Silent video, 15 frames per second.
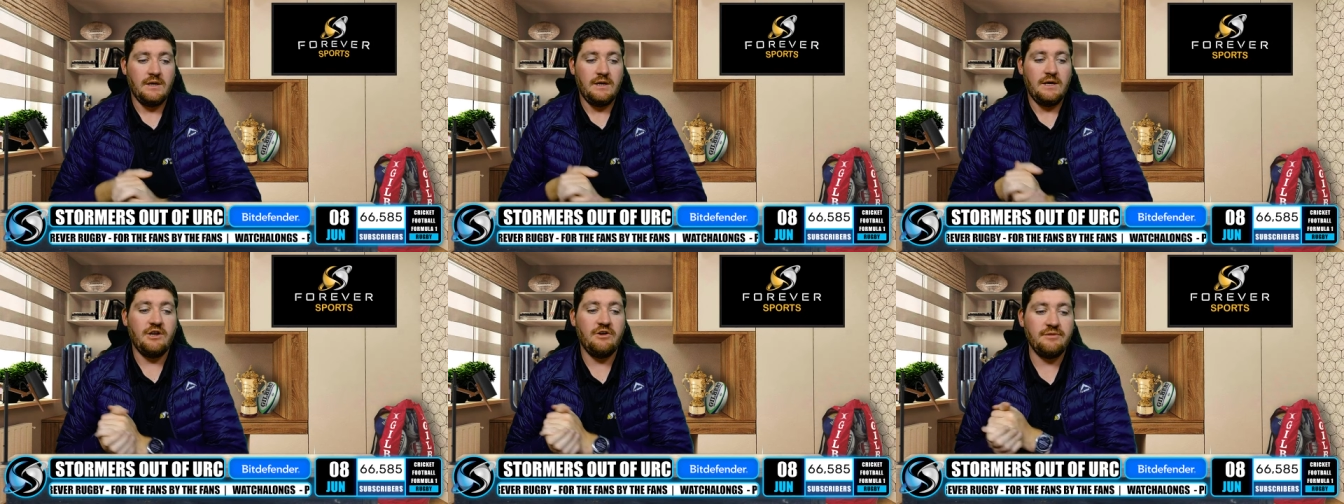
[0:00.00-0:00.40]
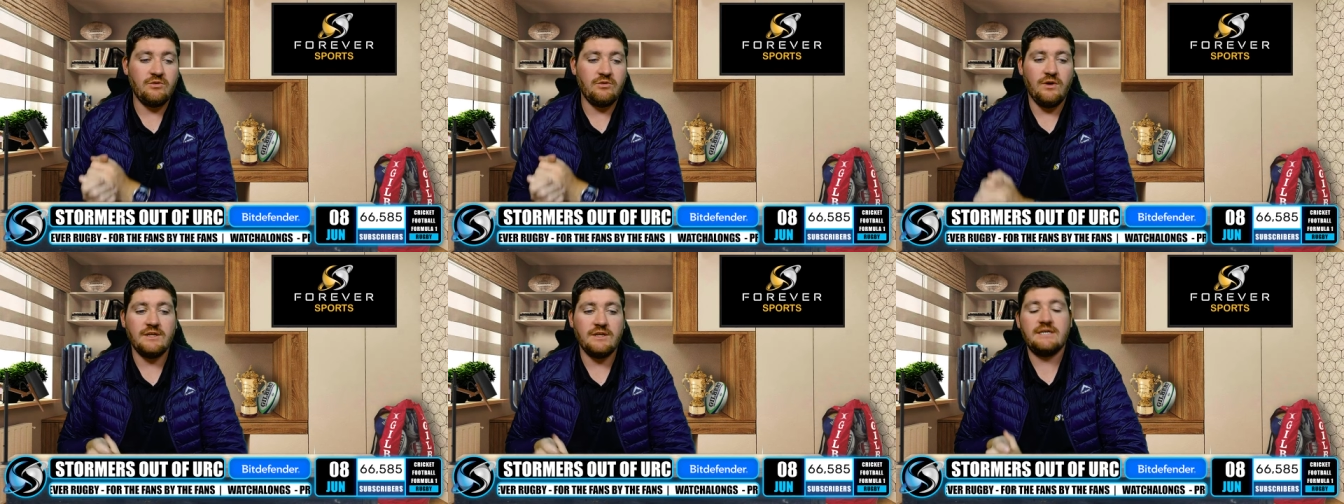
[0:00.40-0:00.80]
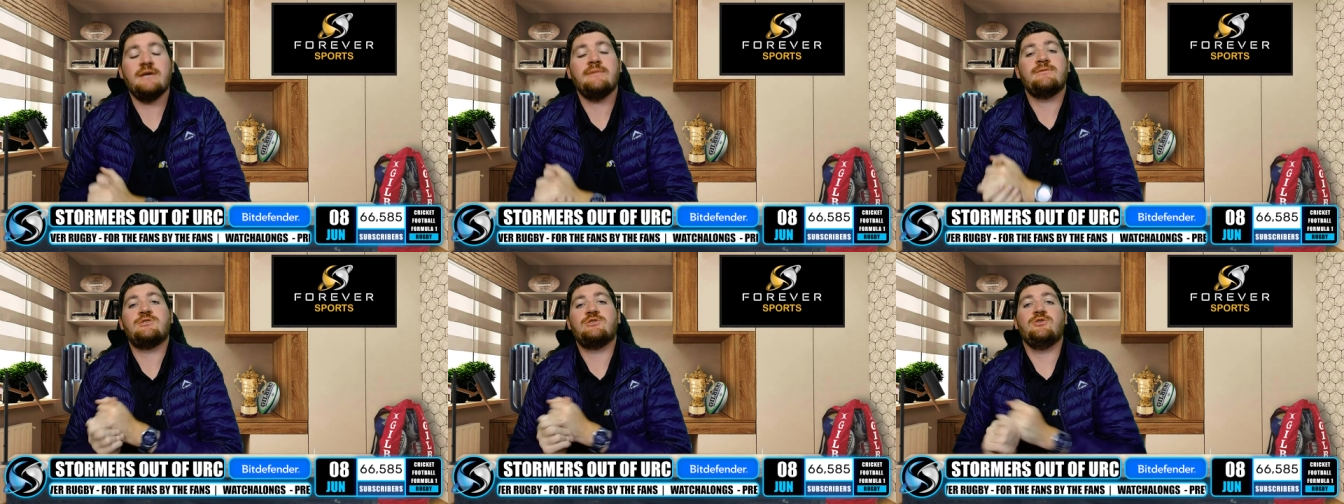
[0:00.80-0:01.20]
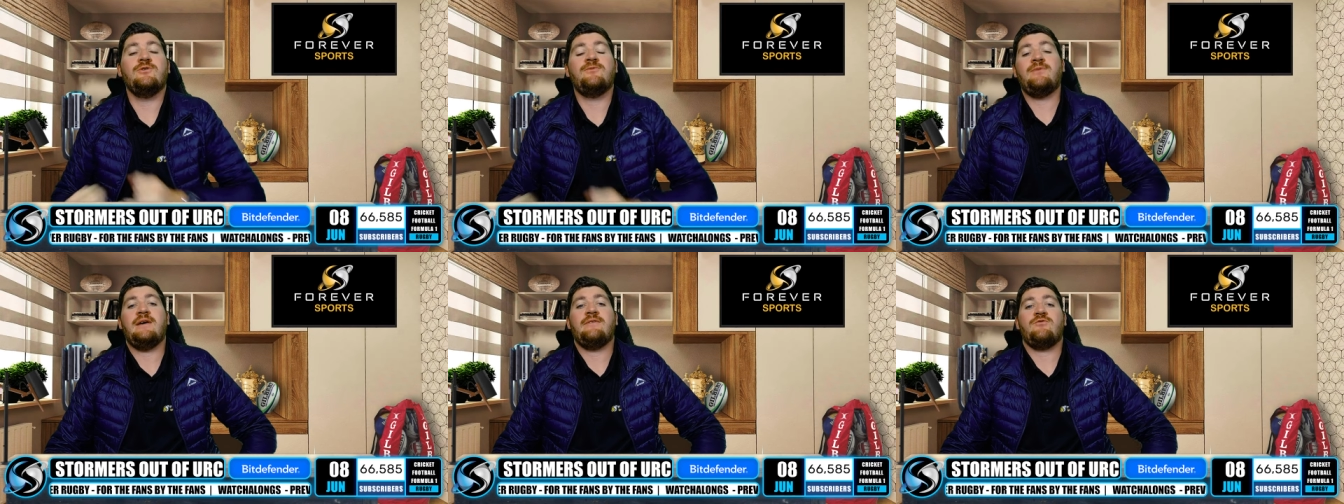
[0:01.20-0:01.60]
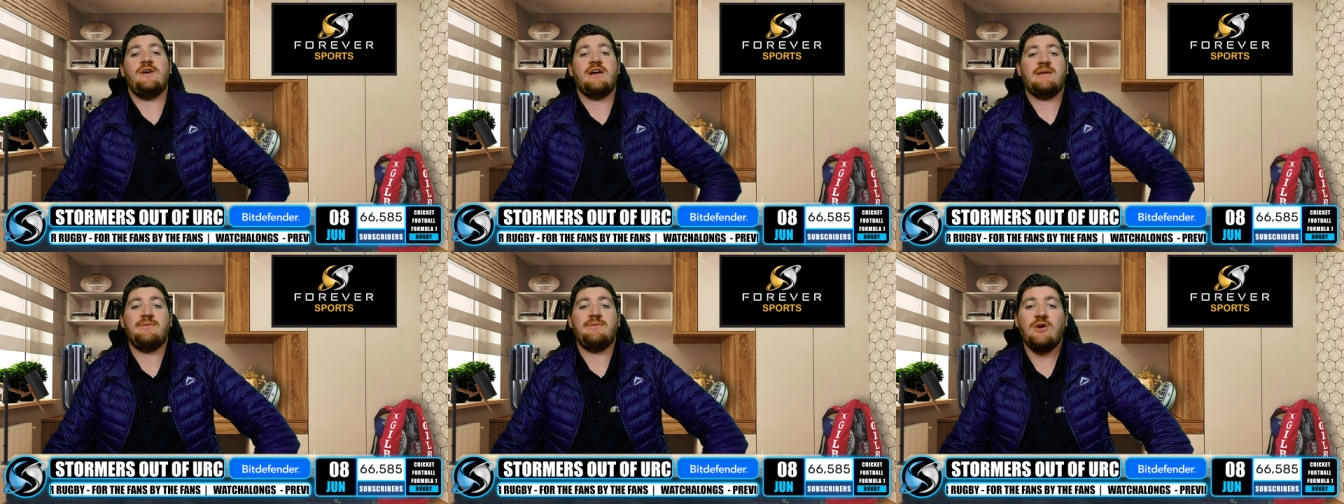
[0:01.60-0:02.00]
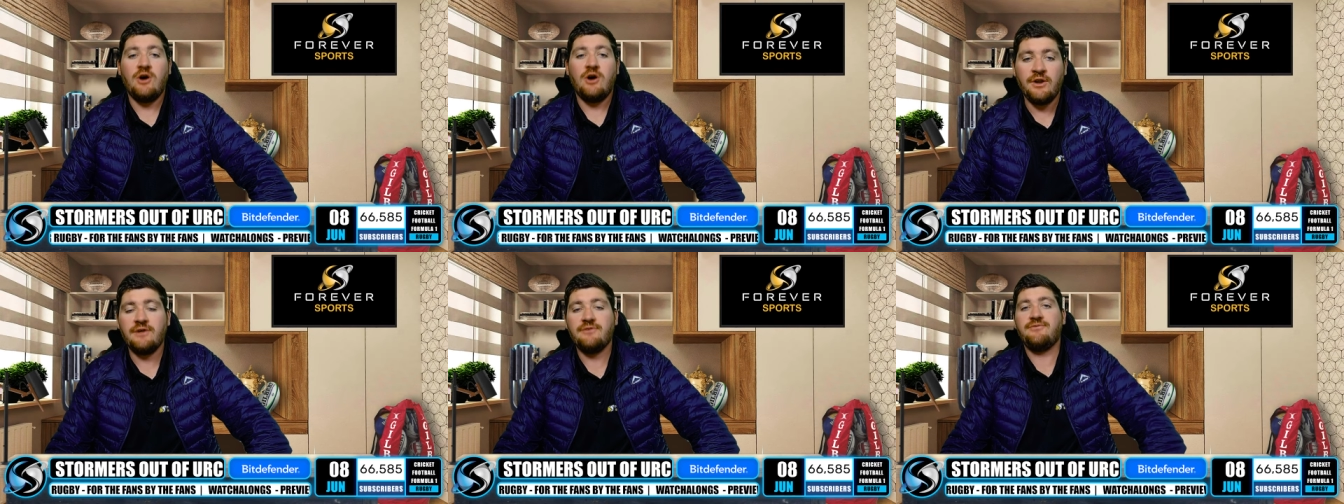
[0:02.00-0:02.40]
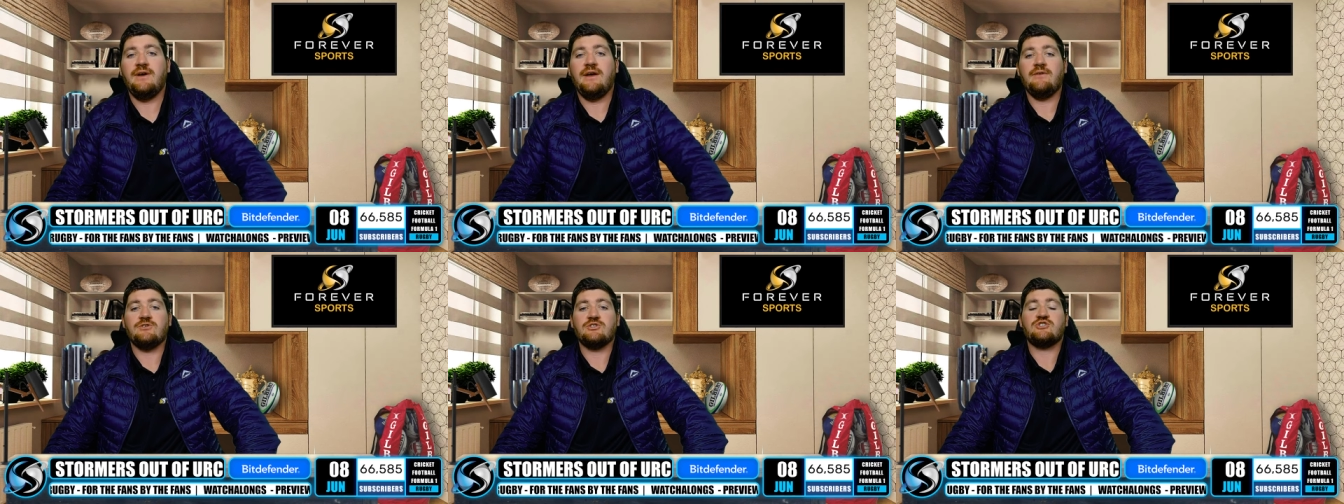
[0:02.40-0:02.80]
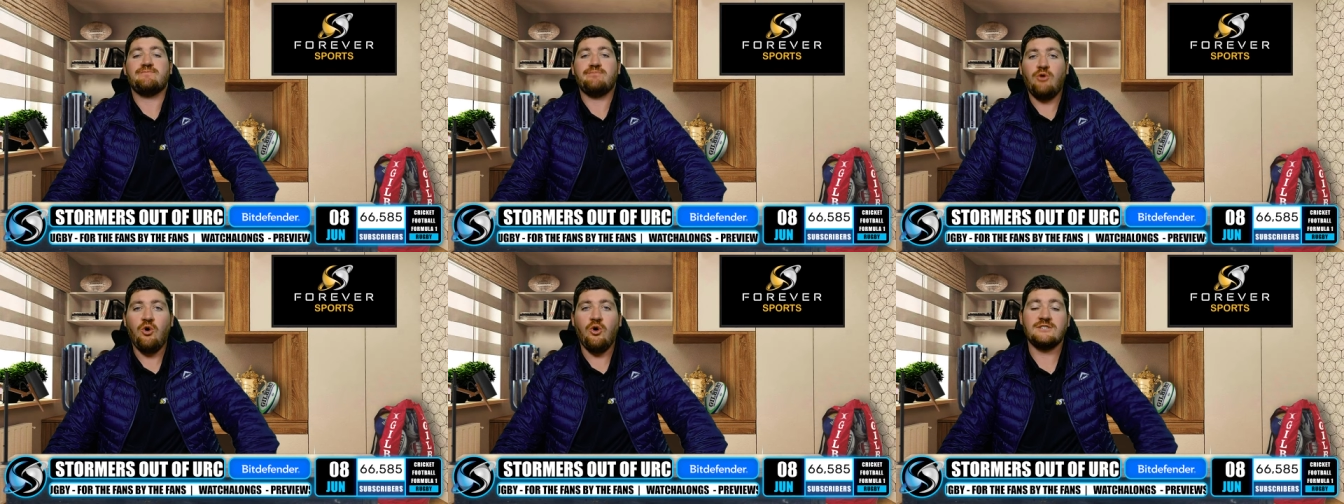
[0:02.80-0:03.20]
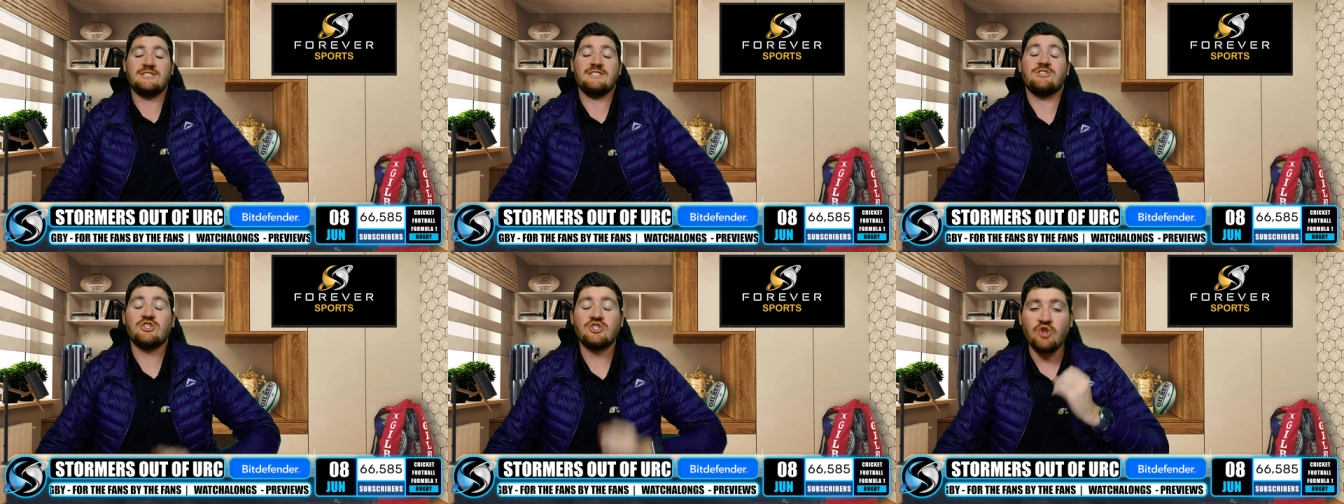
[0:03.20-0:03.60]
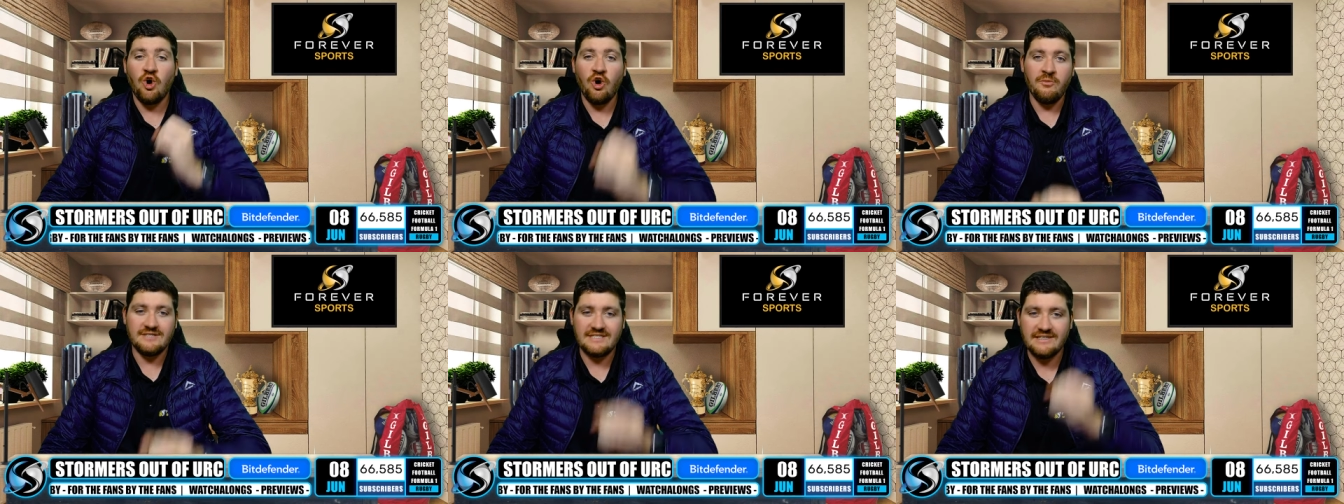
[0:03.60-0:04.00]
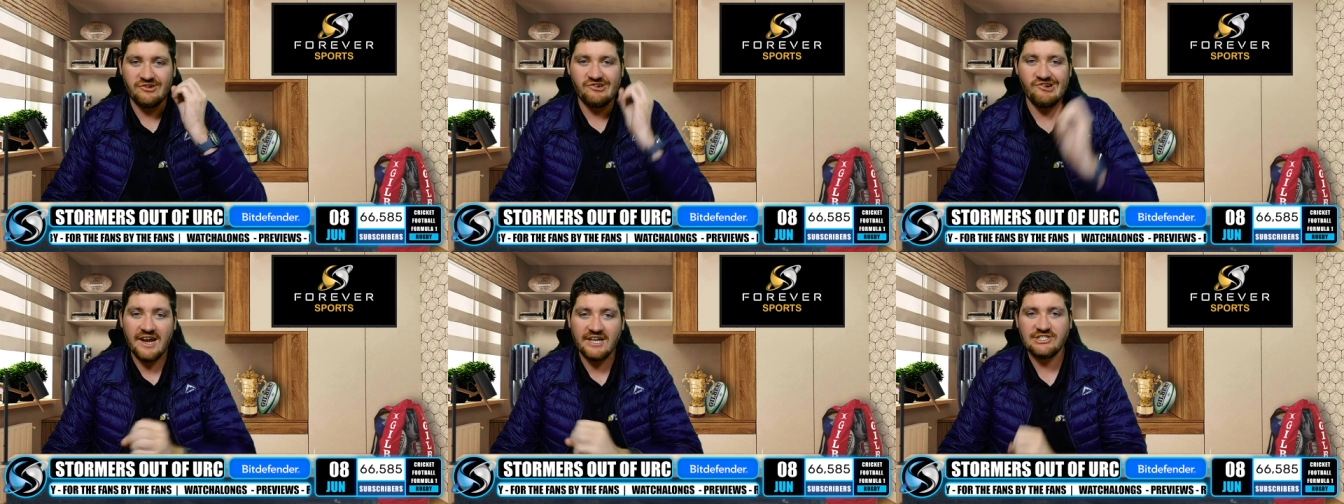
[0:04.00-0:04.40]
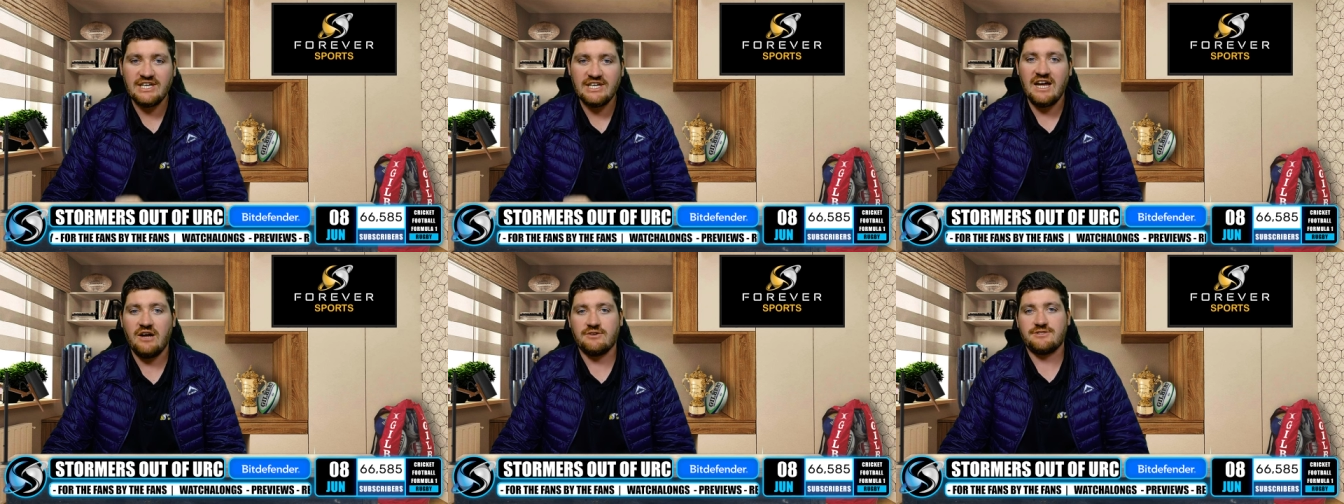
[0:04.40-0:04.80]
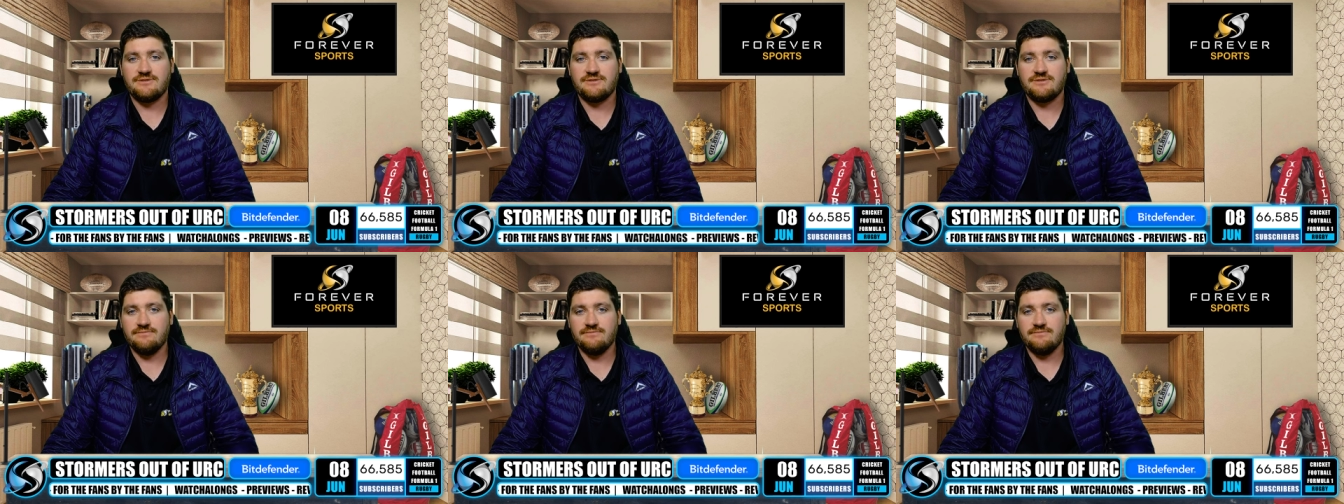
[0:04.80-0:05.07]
Hello and welcome to Forever Rugby on Forever Sports. The Stormers have crashed out